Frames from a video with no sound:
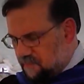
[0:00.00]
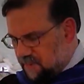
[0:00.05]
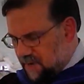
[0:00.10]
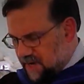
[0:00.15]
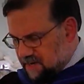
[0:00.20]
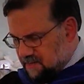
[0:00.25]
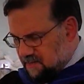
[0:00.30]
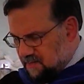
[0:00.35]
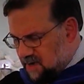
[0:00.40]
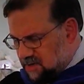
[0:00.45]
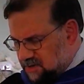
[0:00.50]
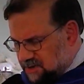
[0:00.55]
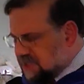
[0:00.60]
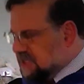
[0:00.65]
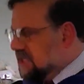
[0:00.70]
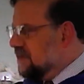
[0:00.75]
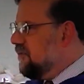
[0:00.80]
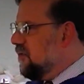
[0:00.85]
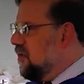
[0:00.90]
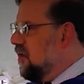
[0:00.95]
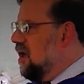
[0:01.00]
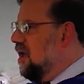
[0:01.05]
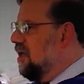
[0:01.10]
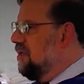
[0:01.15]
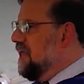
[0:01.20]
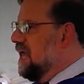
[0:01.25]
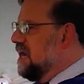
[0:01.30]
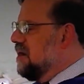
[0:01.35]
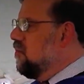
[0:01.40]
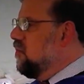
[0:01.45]
but most of
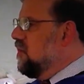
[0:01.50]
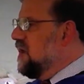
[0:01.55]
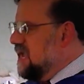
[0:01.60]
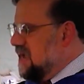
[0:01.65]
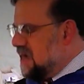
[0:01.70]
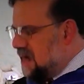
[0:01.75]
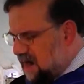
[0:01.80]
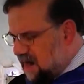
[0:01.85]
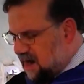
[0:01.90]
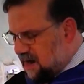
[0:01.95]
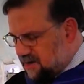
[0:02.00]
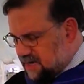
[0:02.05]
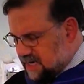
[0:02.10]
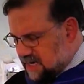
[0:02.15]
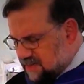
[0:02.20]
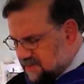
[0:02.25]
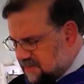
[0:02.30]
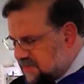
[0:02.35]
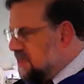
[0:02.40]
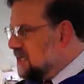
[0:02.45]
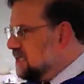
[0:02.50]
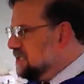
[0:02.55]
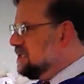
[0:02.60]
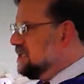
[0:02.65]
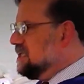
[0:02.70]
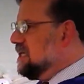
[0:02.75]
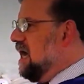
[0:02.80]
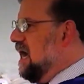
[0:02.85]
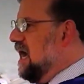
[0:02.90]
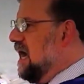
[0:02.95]
all that we are in
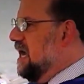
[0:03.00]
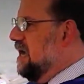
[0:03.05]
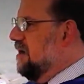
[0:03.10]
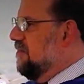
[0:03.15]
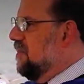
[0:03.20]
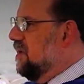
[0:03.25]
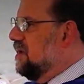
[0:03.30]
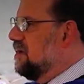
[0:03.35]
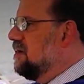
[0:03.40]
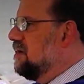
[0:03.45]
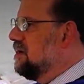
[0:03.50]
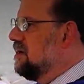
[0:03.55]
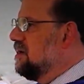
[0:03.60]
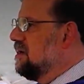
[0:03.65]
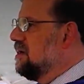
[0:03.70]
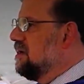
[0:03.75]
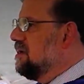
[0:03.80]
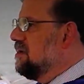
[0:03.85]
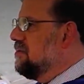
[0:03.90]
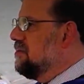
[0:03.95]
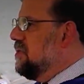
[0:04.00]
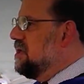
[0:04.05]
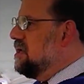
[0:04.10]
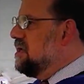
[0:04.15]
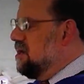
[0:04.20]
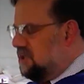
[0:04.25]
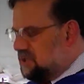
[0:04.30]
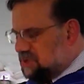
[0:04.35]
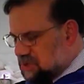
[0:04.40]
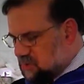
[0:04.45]
this time, the
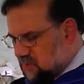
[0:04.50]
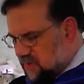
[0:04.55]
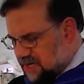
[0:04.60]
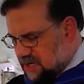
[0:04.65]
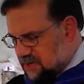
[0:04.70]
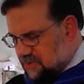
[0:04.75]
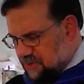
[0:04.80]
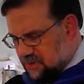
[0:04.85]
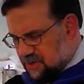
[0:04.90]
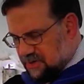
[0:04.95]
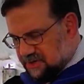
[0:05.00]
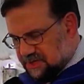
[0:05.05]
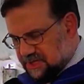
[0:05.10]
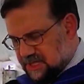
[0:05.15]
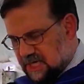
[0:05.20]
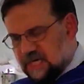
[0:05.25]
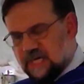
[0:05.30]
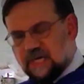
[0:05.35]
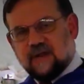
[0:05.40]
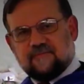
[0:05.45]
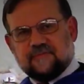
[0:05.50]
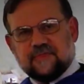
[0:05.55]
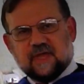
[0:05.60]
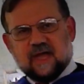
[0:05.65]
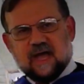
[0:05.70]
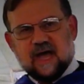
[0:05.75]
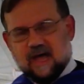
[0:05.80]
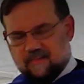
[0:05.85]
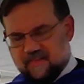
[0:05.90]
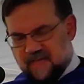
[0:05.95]
year 2013 of
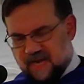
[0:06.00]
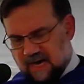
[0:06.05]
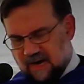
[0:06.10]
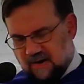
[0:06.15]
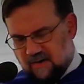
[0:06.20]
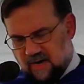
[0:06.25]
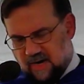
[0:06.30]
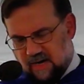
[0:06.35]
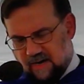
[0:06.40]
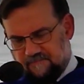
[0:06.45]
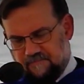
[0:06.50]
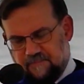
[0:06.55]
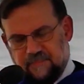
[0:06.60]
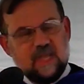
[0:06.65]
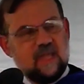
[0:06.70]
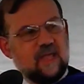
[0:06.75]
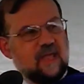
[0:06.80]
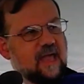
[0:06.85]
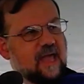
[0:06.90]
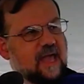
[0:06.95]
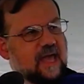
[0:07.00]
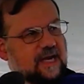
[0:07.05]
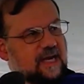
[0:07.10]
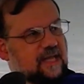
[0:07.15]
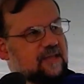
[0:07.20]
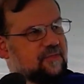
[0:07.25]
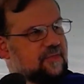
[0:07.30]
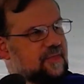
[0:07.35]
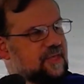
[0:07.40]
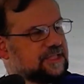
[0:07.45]
the Common Era, and
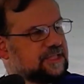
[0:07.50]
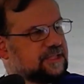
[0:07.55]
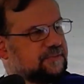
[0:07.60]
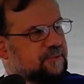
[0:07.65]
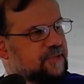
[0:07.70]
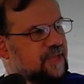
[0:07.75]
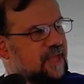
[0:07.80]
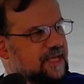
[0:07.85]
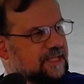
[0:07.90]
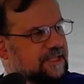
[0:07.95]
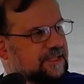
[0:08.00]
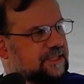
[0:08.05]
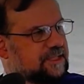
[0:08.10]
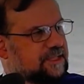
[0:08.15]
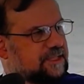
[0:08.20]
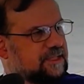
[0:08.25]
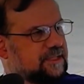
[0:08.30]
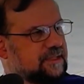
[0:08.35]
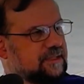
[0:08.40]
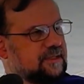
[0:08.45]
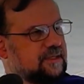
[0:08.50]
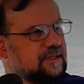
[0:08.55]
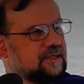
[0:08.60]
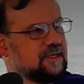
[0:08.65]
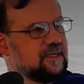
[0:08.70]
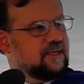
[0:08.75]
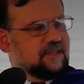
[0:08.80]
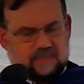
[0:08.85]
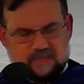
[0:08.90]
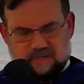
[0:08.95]
in this place,
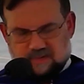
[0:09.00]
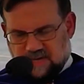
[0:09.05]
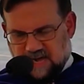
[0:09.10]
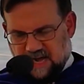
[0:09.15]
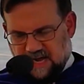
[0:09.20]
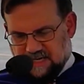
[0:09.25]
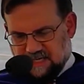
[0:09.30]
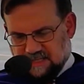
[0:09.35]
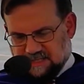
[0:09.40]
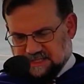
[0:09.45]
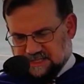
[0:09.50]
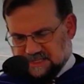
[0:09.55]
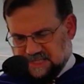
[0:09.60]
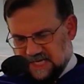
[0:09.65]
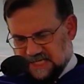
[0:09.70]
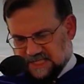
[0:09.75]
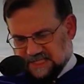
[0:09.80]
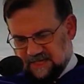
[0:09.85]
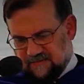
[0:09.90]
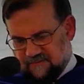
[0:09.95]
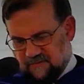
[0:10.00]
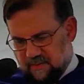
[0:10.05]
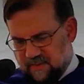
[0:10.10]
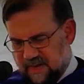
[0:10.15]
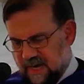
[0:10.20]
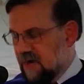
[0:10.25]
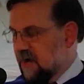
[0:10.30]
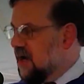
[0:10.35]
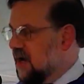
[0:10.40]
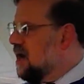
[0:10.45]
the United States of
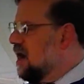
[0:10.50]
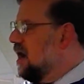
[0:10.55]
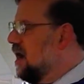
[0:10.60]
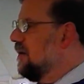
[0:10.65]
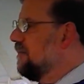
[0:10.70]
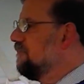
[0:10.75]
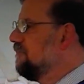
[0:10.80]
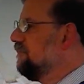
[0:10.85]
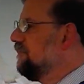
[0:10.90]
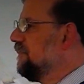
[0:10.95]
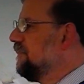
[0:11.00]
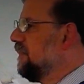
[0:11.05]
America,